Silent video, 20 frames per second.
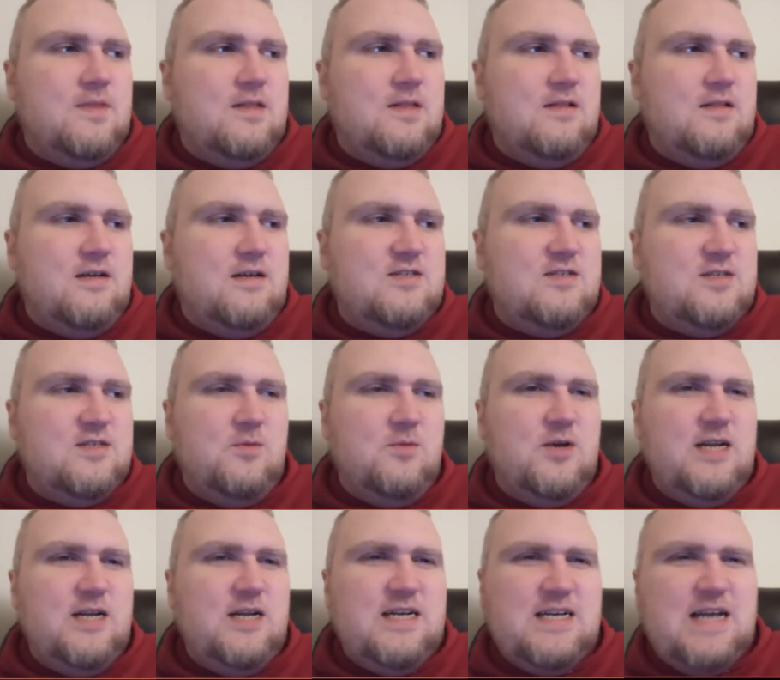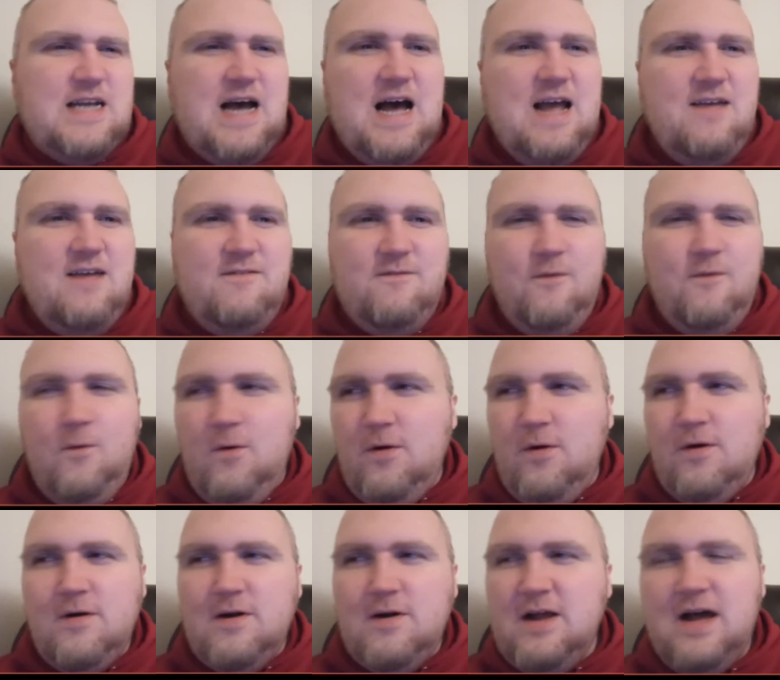like someone to die
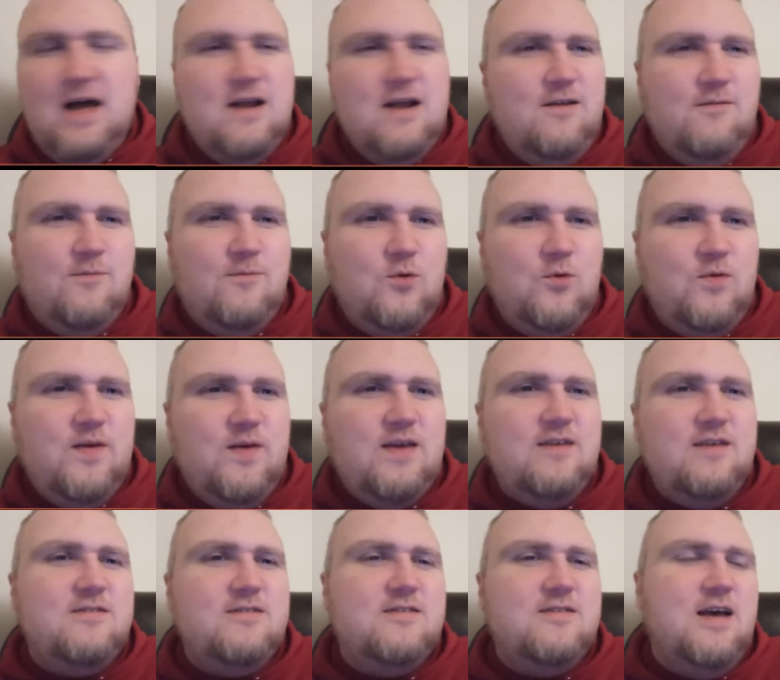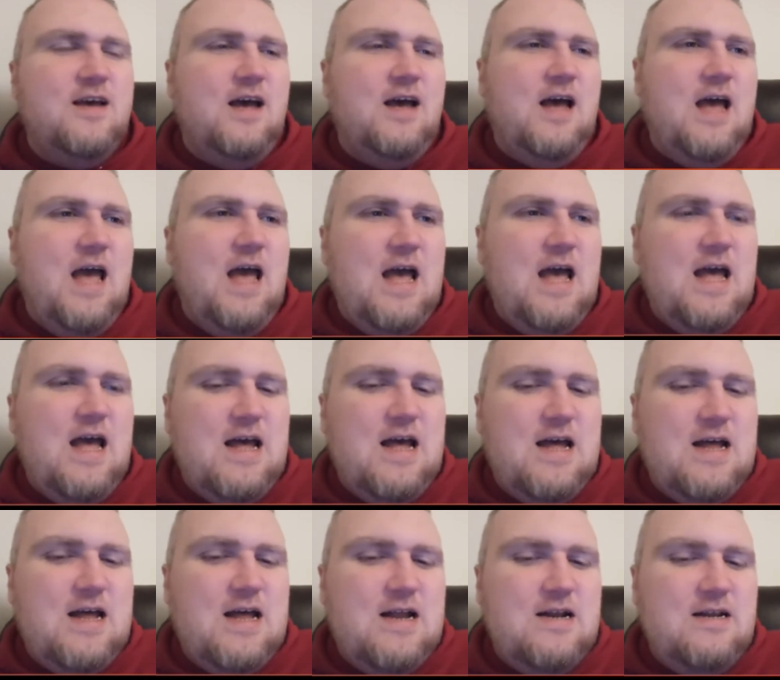for kind of movies,
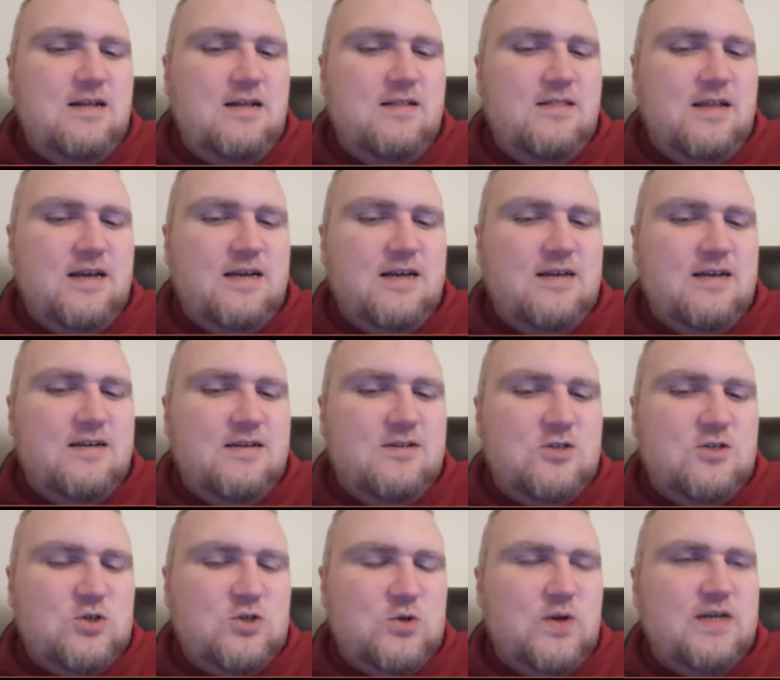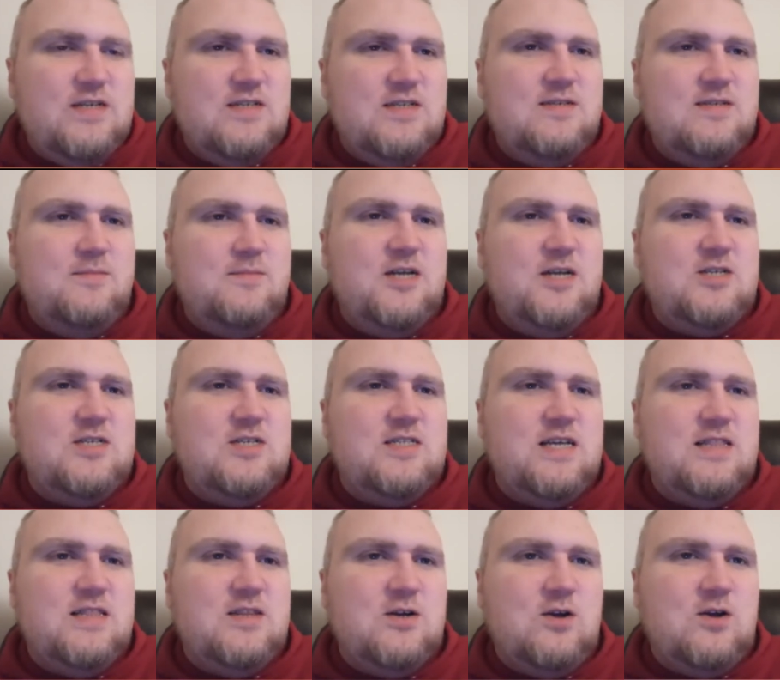and like Trent is to mention
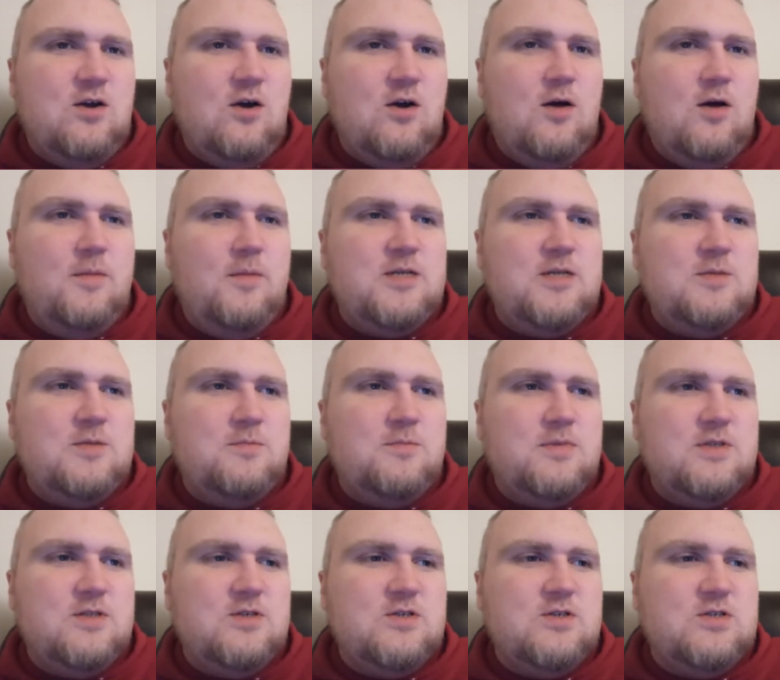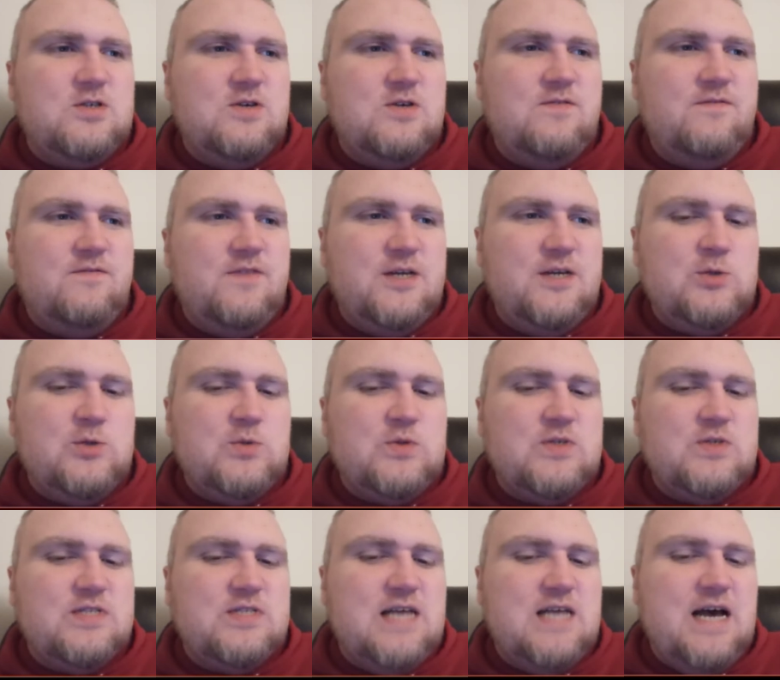that they're garbage, but there's certain
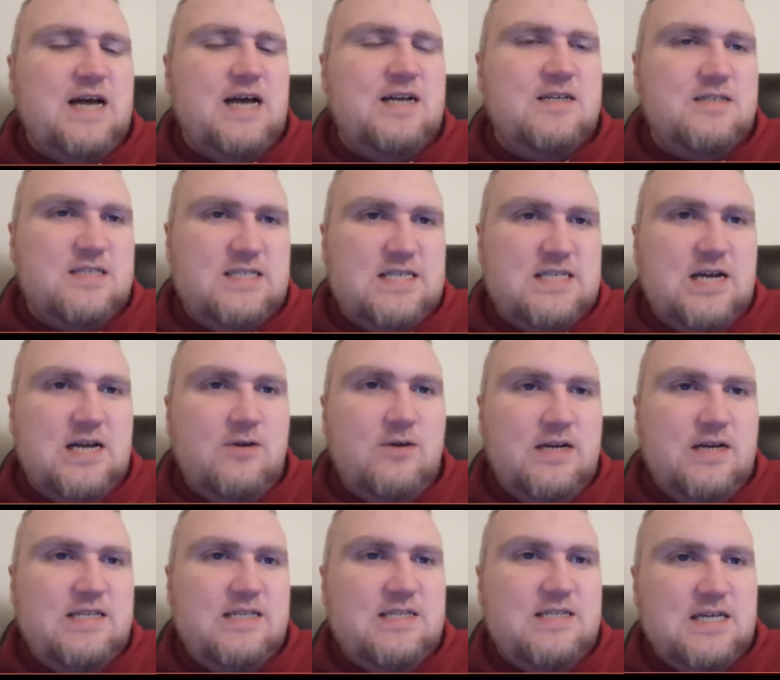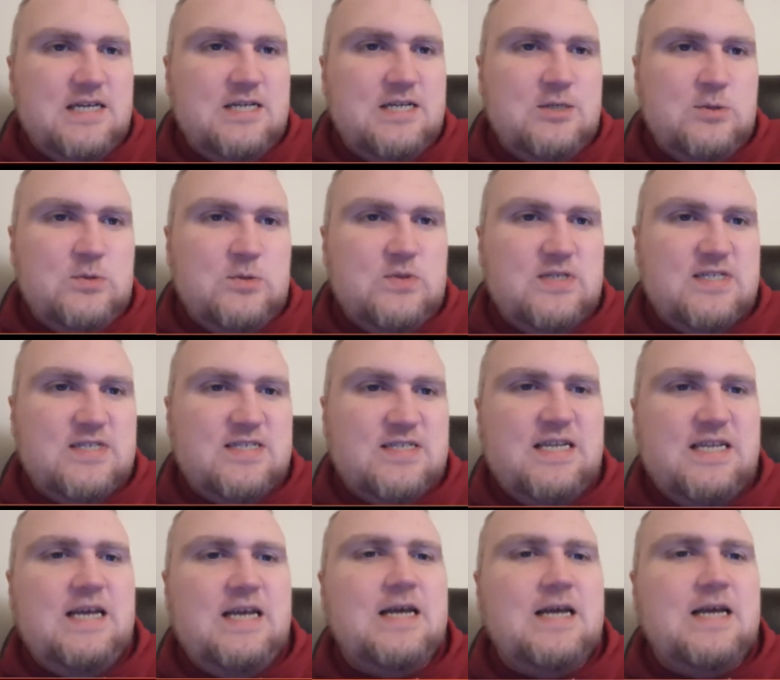visuals that Sarah needs to get used to
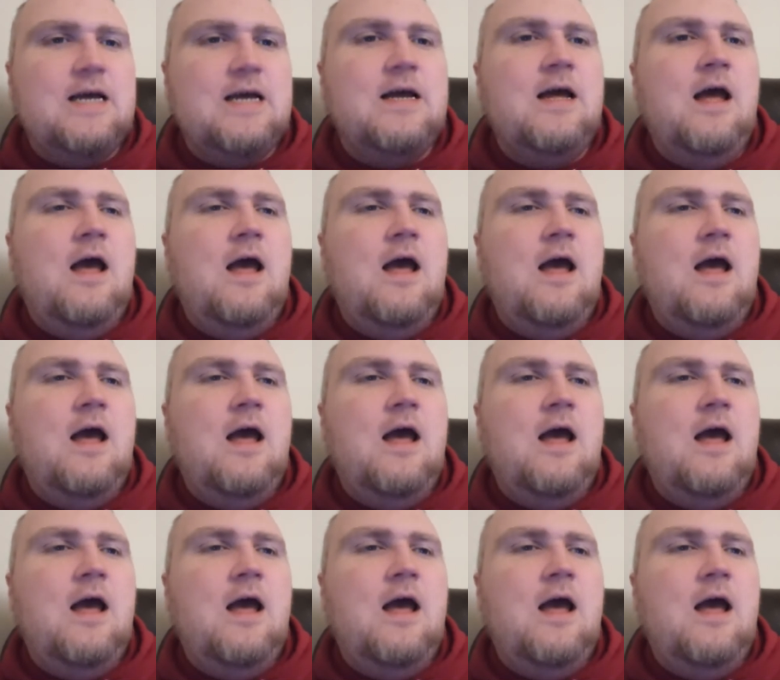seeing.